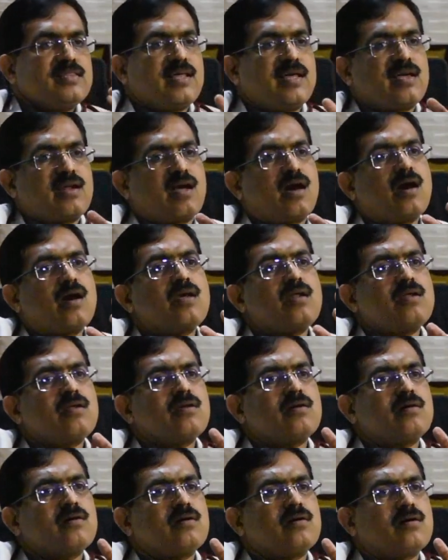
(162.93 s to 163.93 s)
There
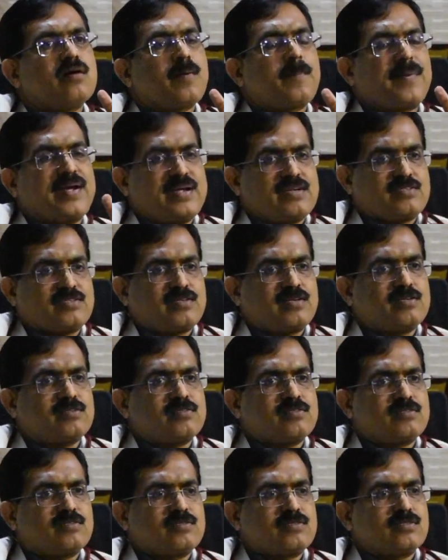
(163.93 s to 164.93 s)
are
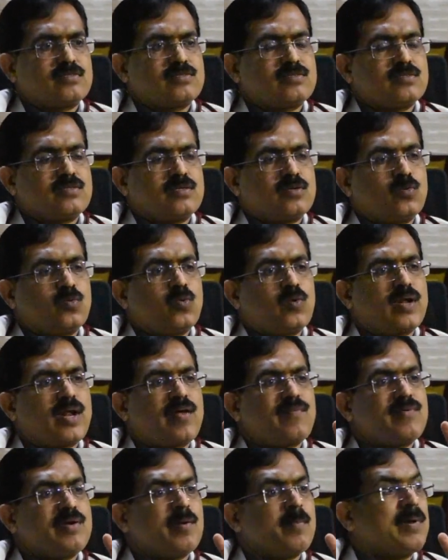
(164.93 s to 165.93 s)
patients who are
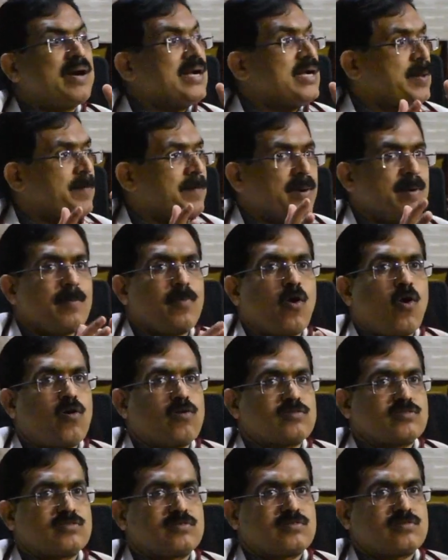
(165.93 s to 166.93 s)
having multiple
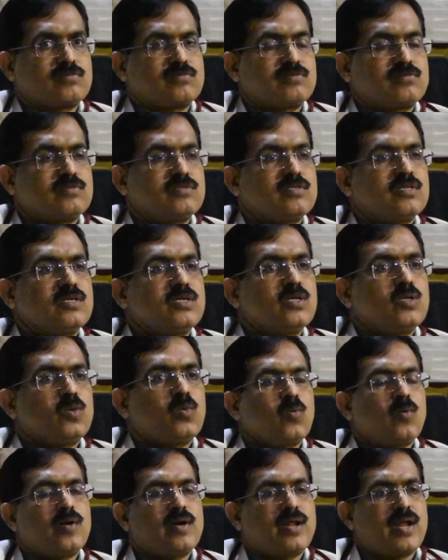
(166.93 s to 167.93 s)
blocks,
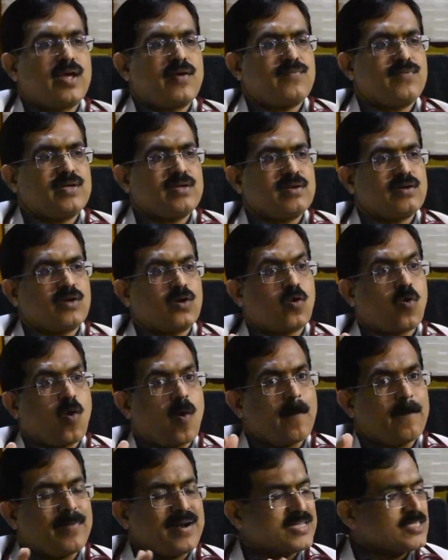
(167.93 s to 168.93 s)
who are having
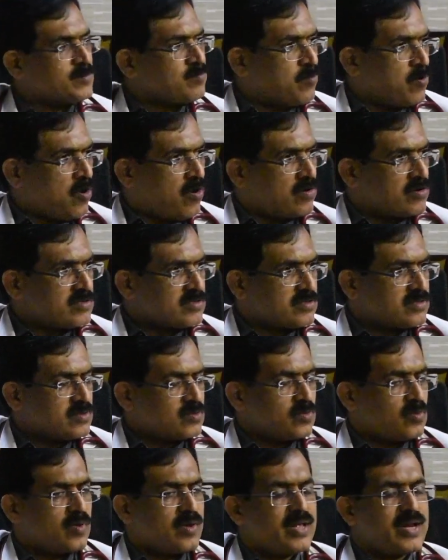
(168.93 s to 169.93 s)
complex blocks,
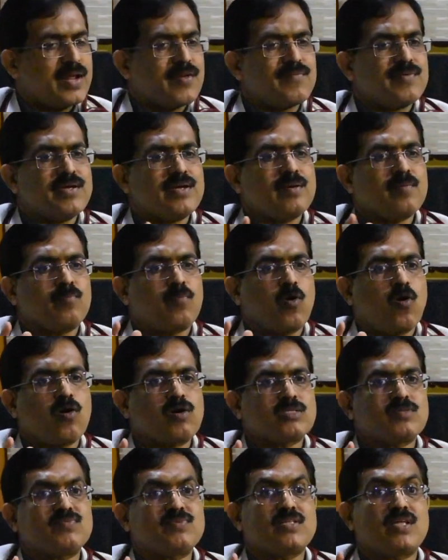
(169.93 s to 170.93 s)
who are having
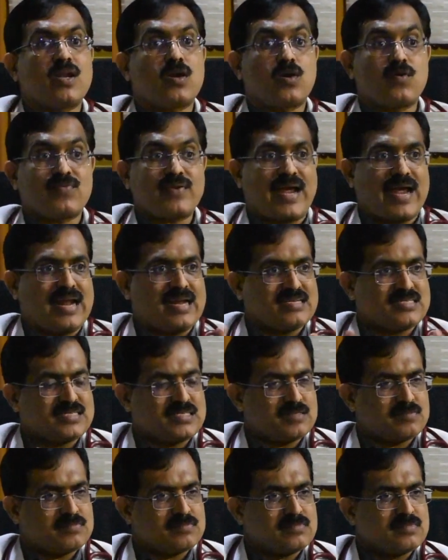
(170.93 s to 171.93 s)
blocks with a lot of
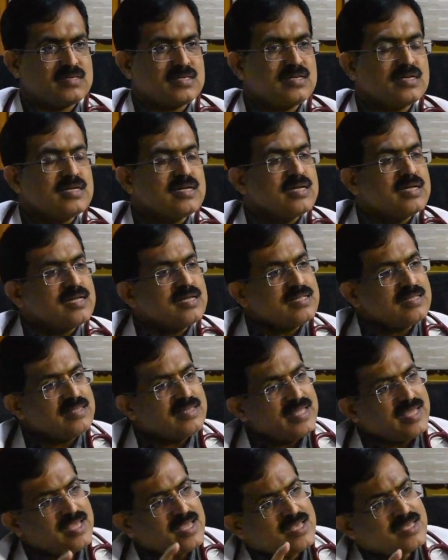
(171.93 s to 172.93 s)
calcium.
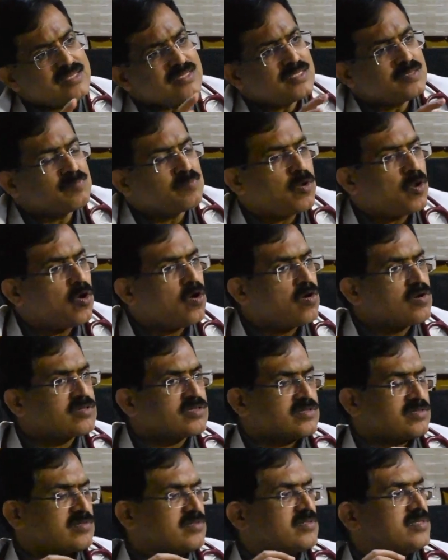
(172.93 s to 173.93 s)
These
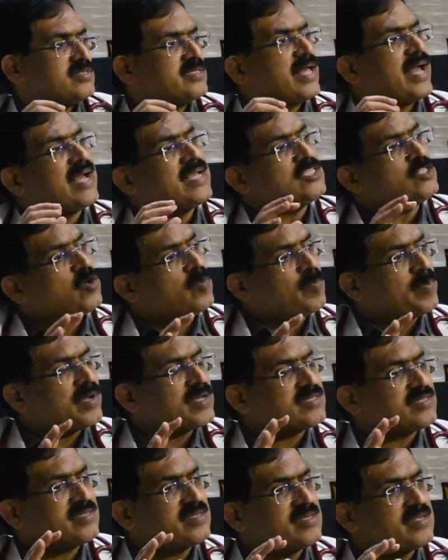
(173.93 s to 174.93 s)
blocks, the
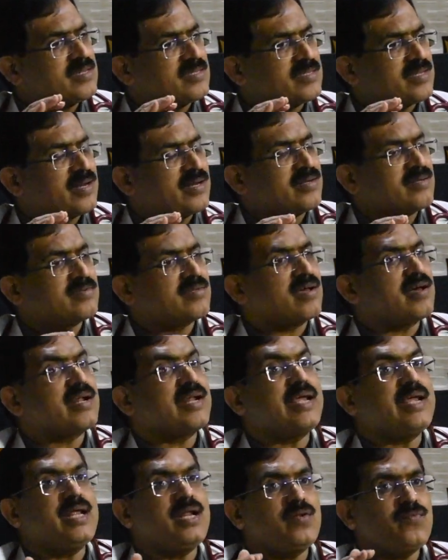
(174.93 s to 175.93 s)
angioplasty results
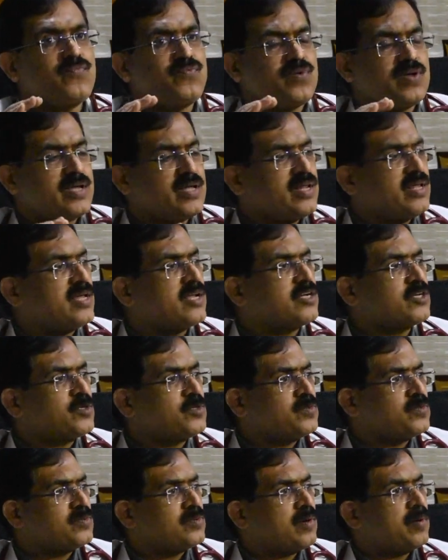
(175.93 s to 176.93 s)
are inferior
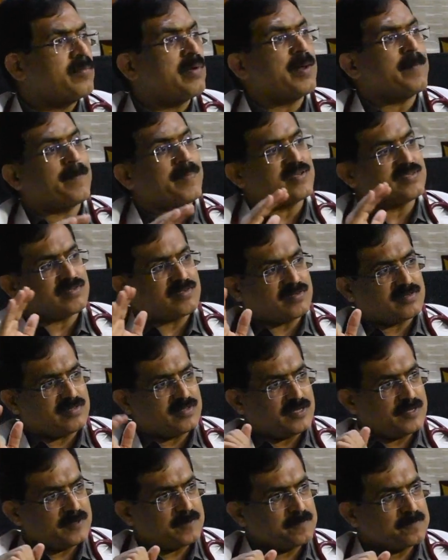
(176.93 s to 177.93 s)
to bypass
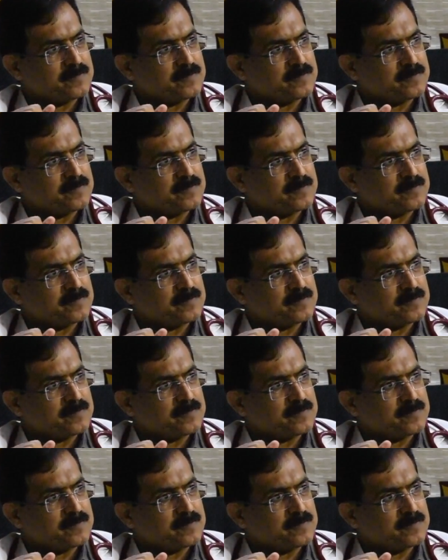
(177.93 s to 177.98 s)
surgery.